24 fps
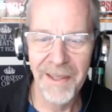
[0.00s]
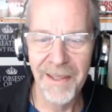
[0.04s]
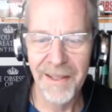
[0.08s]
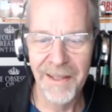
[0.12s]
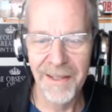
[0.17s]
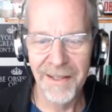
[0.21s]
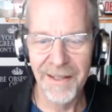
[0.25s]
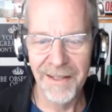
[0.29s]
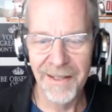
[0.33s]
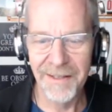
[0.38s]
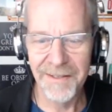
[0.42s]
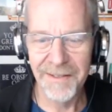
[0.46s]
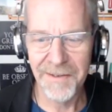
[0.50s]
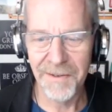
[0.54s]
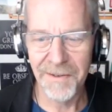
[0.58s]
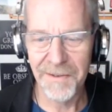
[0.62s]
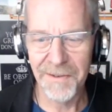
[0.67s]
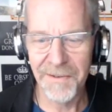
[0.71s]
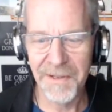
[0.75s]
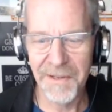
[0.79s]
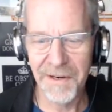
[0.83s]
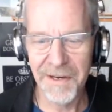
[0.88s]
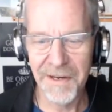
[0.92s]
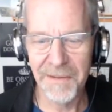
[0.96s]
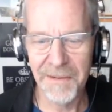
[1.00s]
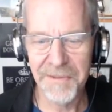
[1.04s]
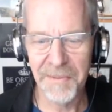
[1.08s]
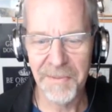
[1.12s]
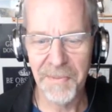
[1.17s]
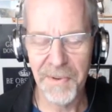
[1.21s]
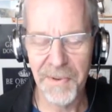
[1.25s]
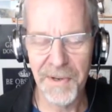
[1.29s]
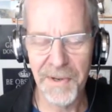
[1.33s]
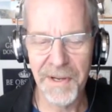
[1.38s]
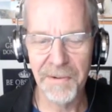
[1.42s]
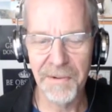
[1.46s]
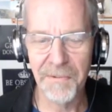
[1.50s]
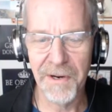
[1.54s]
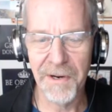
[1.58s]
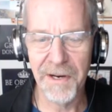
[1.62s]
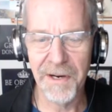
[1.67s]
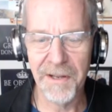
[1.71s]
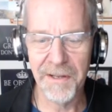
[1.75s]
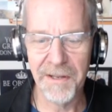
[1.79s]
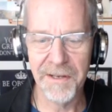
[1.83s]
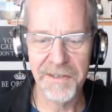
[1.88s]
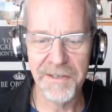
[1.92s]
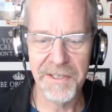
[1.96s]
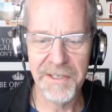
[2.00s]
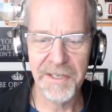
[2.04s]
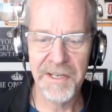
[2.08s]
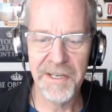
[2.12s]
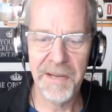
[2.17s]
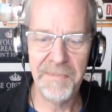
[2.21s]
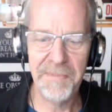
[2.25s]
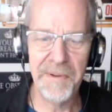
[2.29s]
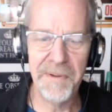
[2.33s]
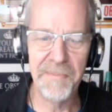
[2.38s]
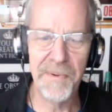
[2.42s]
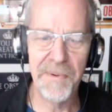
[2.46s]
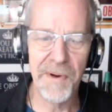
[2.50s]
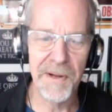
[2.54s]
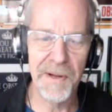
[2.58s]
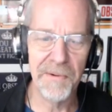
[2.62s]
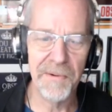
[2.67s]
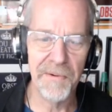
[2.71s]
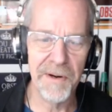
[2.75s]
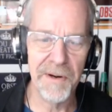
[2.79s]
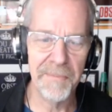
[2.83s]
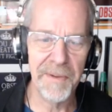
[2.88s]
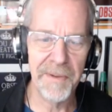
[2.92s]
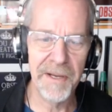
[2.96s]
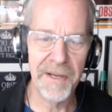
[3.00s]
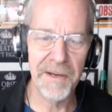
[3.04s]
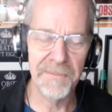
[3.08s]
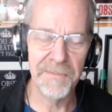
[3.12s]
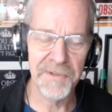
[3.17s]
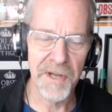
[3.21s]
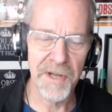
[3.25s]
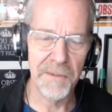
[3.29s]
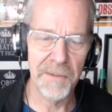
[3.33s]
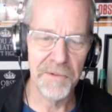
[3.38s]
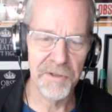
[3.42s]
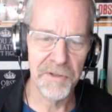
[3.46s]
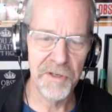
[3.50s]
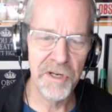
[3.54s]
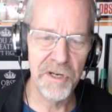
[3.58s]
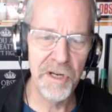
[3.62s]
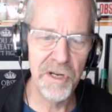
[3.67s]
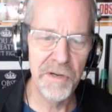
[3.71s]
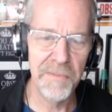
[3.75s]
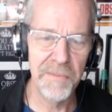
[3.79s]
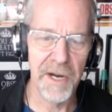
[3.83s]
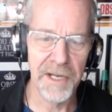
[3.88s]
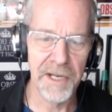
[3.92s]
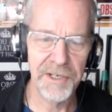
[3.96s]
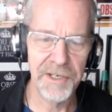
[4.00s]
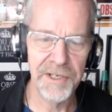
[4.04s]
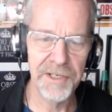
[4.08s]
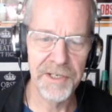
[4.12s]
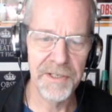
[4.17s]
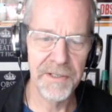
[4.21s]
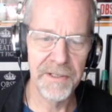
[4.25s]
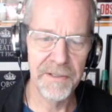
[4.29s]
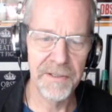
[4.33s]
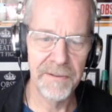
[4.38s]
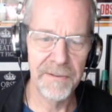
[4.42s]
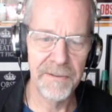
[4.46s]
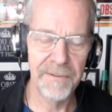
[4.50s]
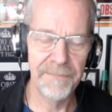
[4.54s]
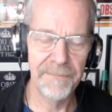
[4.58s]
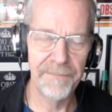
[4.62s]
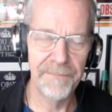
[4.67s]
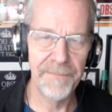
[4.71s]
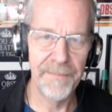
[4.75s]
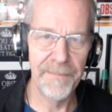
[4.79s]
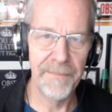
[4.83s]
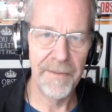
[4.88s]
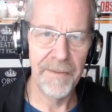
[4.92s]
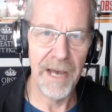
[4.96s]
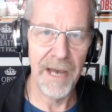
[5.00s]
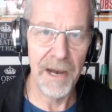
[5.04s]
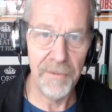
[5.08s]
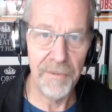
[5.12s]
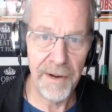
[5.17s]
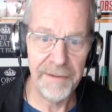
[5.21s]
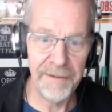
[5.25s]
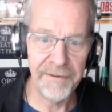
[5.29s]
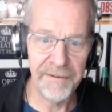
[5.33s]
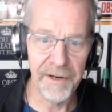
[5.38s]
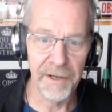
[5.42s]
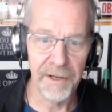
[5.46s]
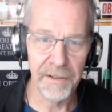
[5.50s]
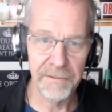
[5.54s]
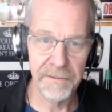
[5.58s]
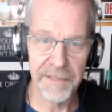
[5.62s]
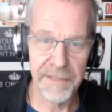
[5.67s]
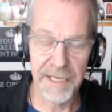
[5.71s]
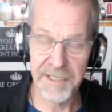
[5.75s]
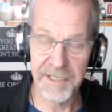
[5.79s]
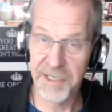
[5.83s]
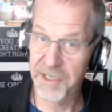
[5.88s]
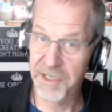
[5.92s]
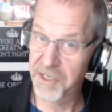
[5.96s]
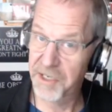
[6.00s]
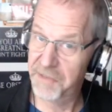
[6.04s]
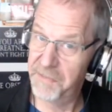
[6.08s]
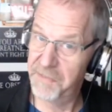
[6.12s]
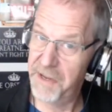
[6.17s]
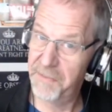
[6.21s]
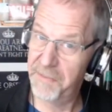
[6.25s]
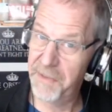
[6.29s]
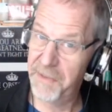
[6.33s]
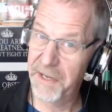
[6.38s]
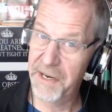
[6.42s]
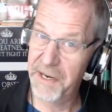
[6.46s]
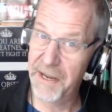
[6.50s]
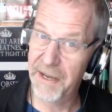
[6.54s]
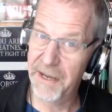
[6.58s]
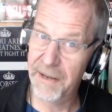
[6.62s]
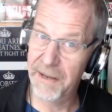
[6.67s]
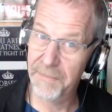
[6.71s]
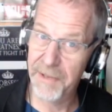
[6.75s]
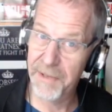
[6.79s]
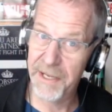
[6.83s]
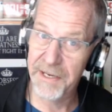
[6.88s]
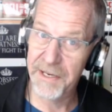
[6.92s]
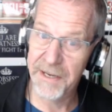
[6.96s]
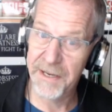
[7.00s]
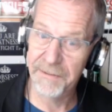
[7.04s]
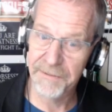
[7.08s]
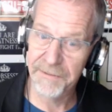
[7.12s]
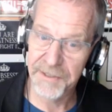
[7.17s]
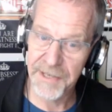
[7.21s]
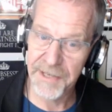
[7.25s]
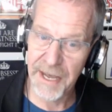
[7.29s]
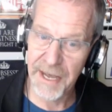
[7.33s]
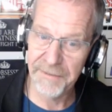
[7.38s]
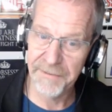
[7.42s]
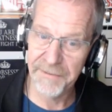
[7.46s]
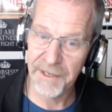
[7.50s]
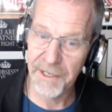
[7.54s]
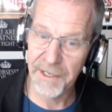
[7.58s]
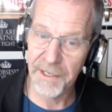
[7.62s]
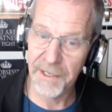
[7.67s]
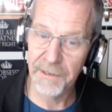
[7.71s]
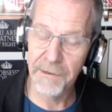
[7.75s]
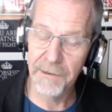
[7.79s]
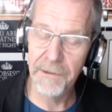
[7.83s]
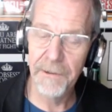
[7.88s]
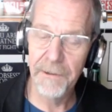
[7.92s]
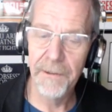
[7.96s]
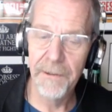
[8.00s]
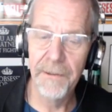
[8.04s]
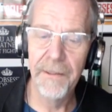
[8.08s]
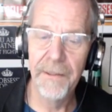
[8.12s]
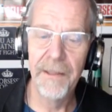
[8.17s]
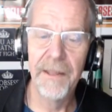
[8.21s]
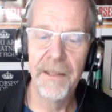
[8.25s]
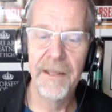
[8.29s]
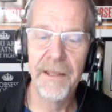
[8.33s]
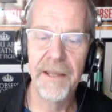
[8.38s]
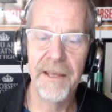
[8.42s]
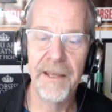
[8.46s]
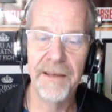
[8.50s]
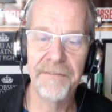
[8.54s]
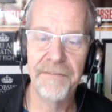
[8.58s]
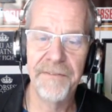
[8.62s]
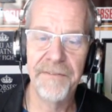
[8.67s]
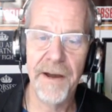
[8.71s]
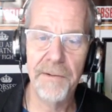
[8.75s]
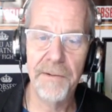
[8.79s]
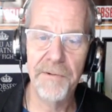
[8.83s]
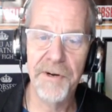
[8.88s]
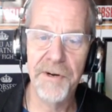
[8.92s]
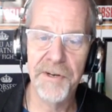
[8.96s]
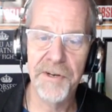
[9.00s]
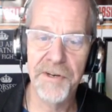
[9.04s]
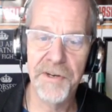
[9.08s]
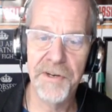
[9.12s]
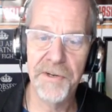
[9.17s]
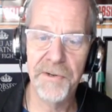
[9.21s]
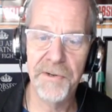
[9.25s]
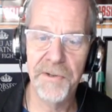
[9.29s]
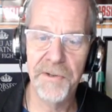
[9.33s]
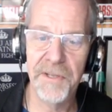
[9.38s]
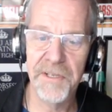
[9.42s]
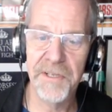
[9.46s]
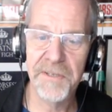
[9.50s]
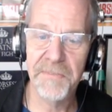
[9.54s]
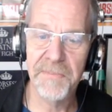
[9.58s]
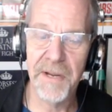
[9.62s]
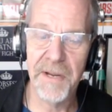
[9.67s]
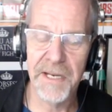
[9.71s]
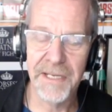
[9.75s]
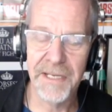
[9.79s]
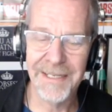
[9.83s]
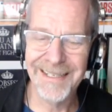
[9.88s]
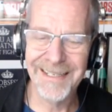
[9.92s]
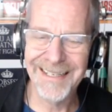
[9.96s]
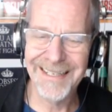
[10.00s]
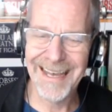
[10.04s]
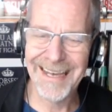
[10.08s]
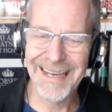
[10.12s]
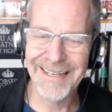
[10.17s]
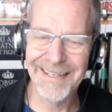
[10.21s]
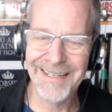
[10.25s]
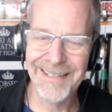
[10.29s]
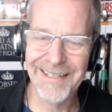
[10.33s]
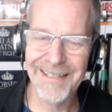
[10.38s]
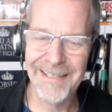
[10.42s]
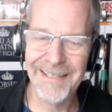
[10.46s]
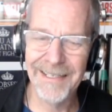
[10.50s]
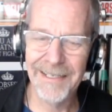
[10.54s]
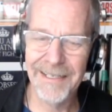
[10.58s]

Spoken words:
So there comes a point where there's a tipping point where it becomes almost too much. However, that's just me being playing devil's advocate. If I were to do this many sets,